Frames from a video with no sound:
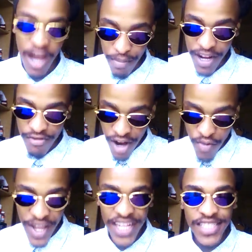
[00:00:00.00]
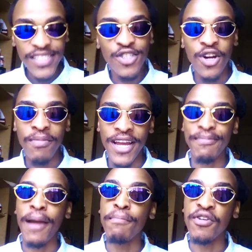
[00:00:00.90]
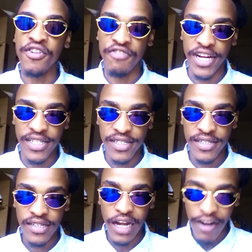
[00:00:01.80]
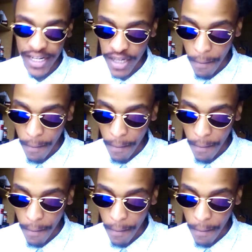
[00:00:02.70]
But runway is determined by burn rate, right?